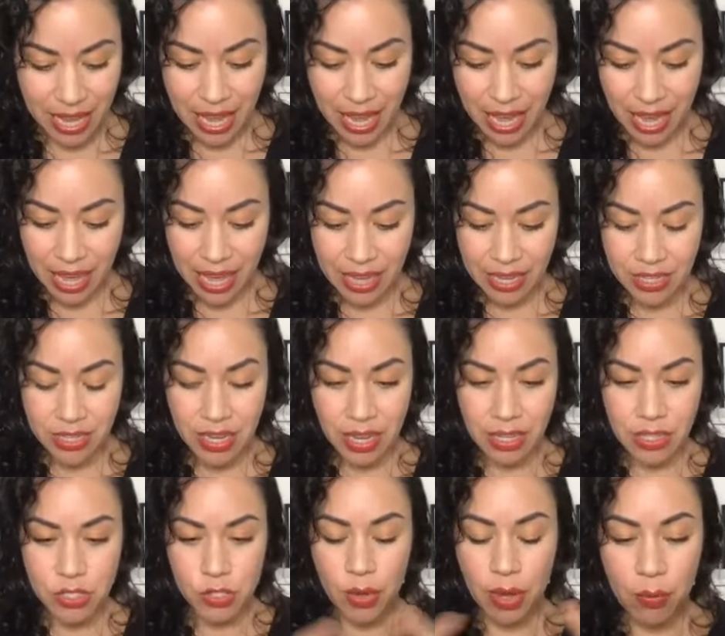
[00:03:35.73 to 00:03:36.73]
And
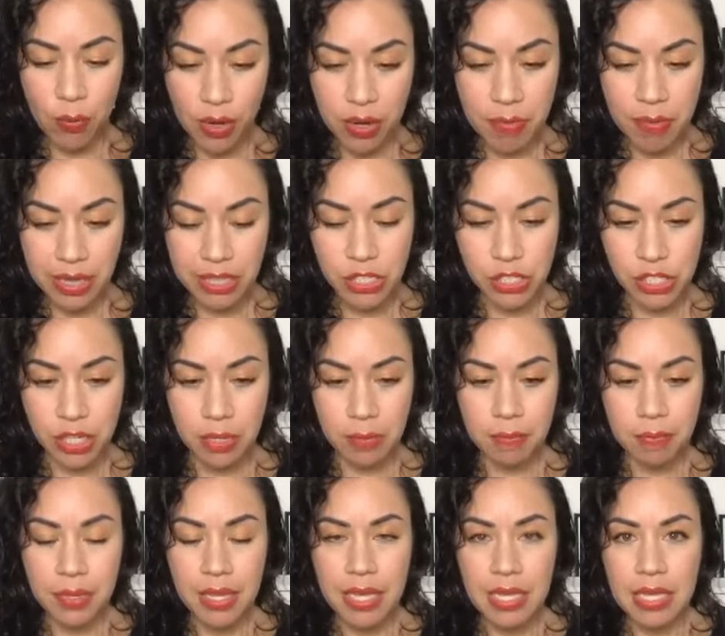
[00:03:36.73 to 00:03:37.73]
so I want to mention,
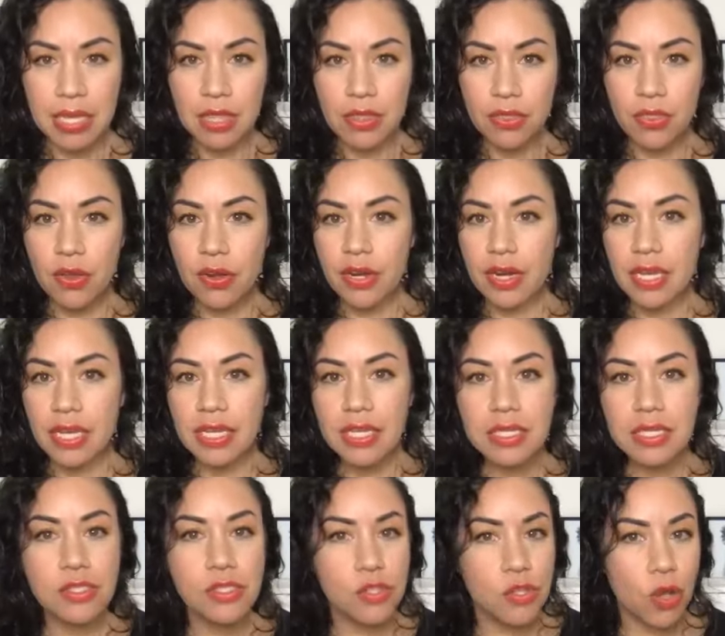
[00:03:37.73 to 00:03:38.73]
there
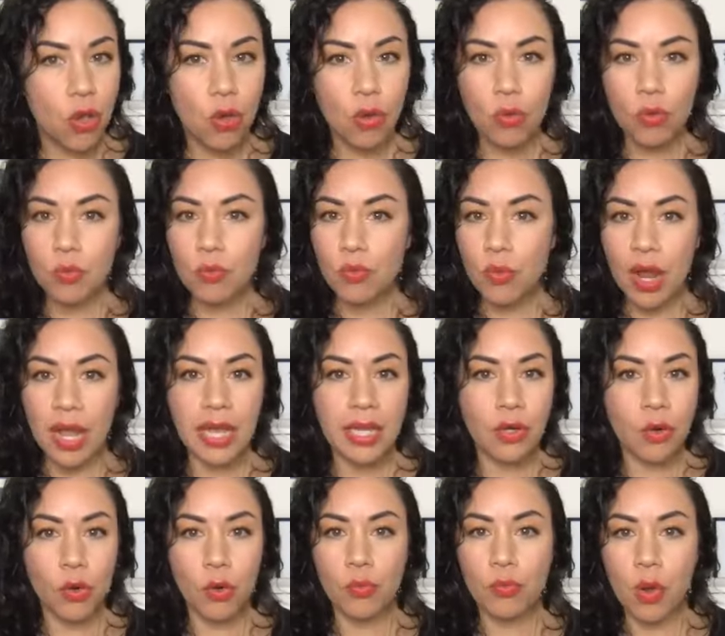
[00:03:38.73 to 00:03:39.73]
is no right
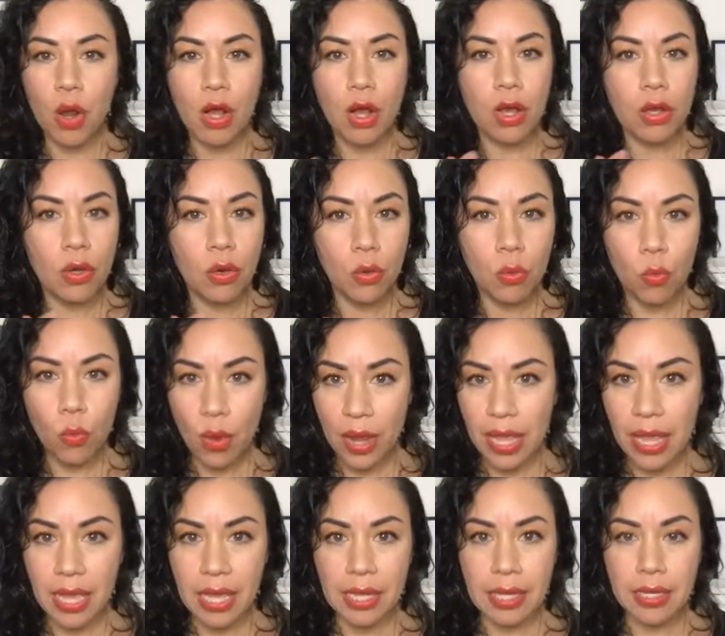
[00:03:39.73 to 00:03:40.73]
or wrong
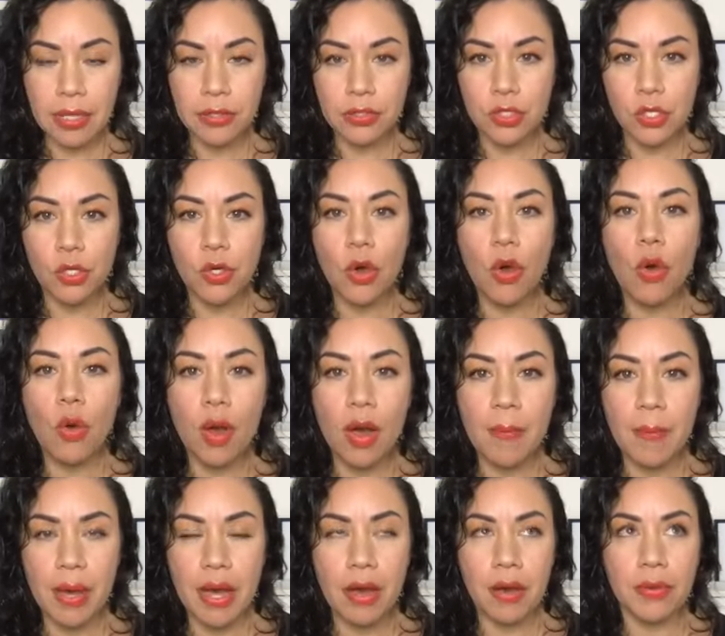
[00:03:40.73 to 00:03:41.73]
way to go
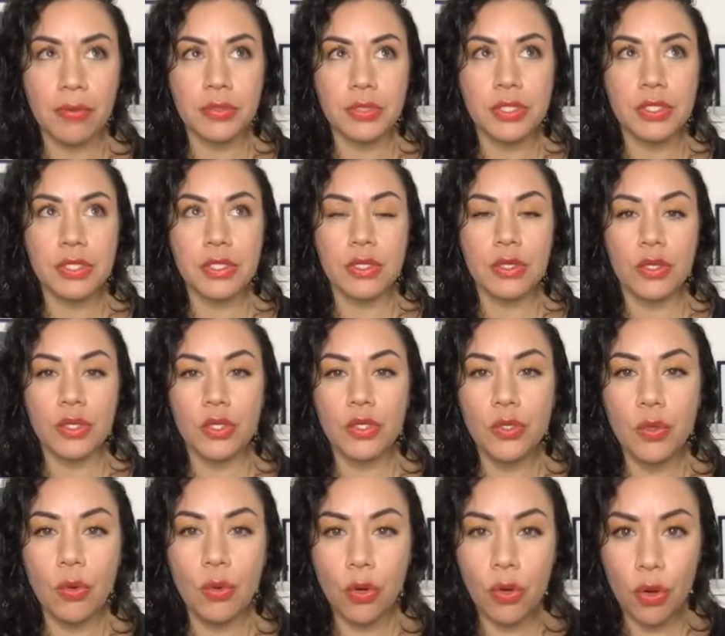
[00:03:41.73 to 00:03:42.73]
about
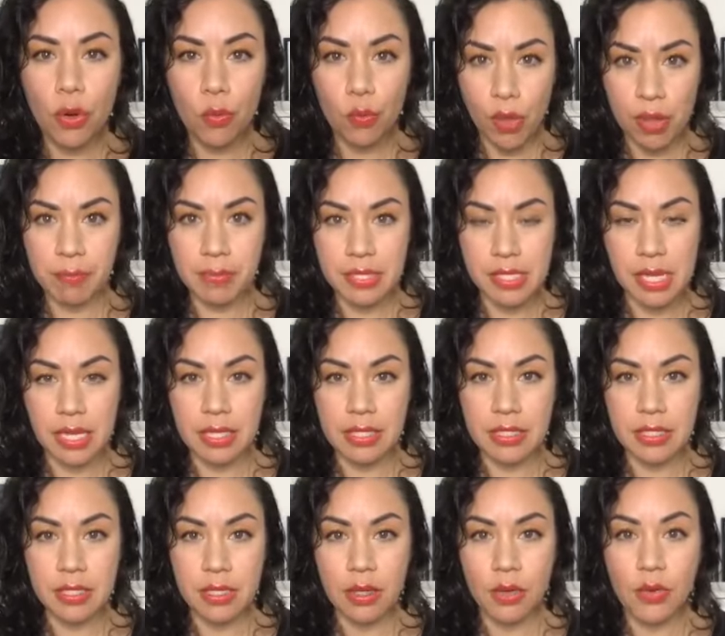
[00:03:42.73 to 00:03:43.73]
your website,
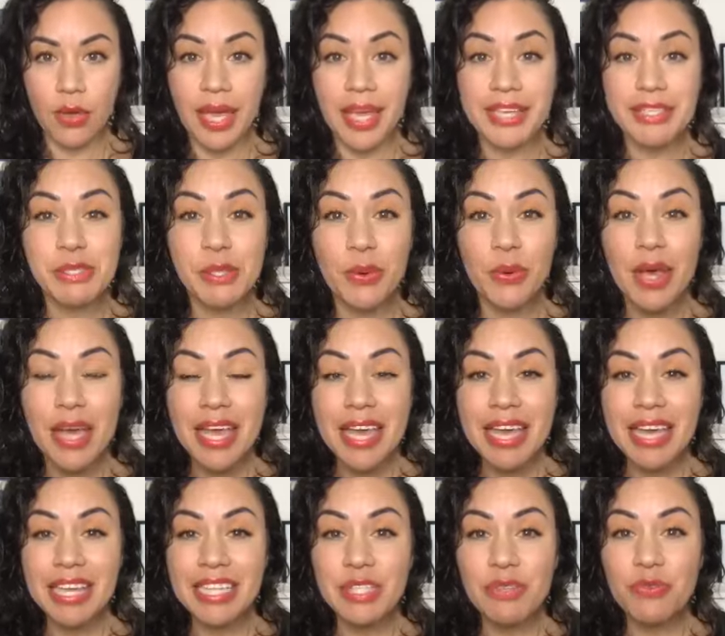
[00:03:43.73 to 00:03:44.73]
okay? So
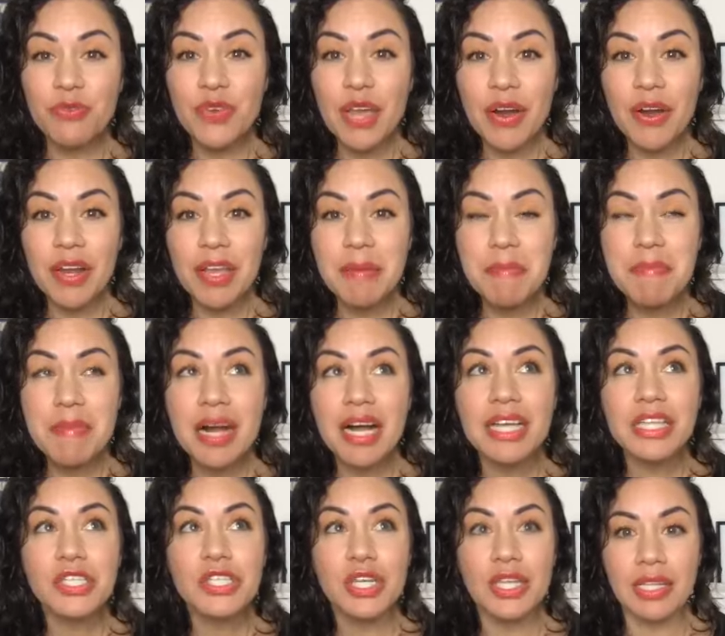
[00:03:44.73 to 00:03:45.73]
it's very
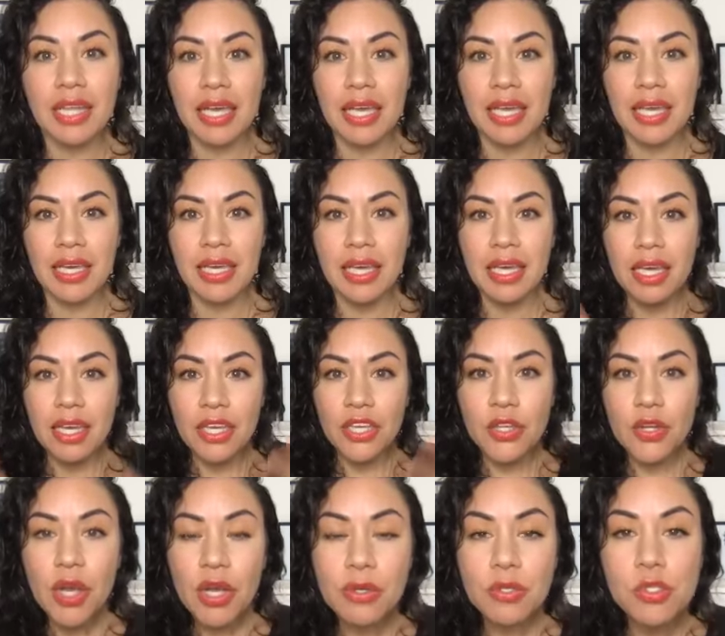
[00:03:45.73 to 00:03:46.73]
much like,
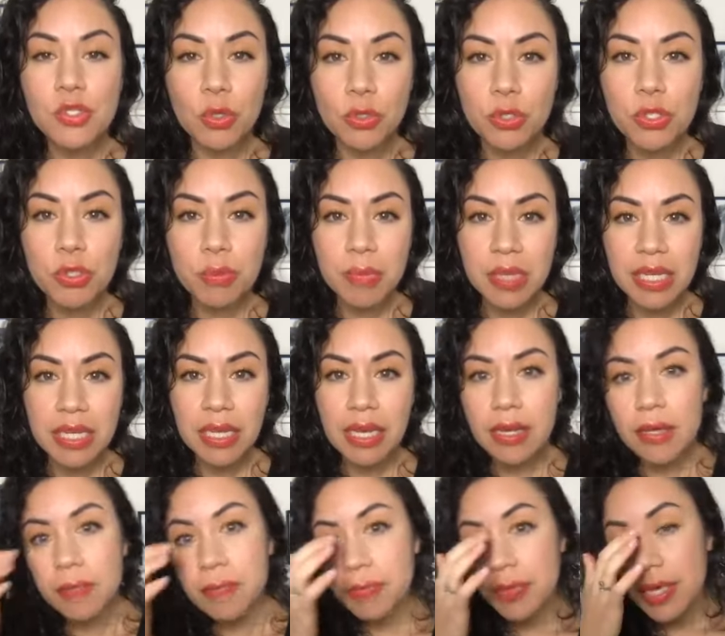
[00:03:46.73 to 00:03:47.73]
how social media,